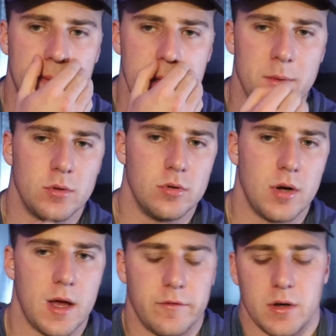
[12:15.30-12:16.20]
People who
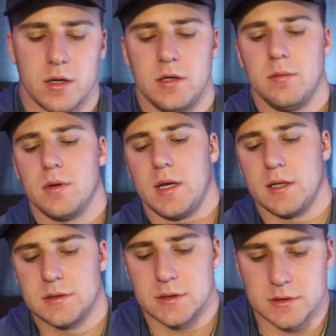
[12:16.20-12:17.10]
have
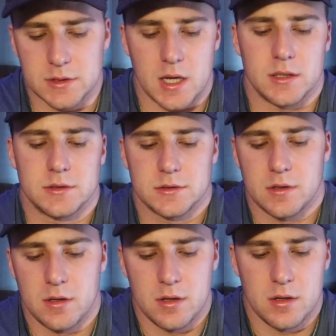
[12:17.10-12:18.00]
accumulated success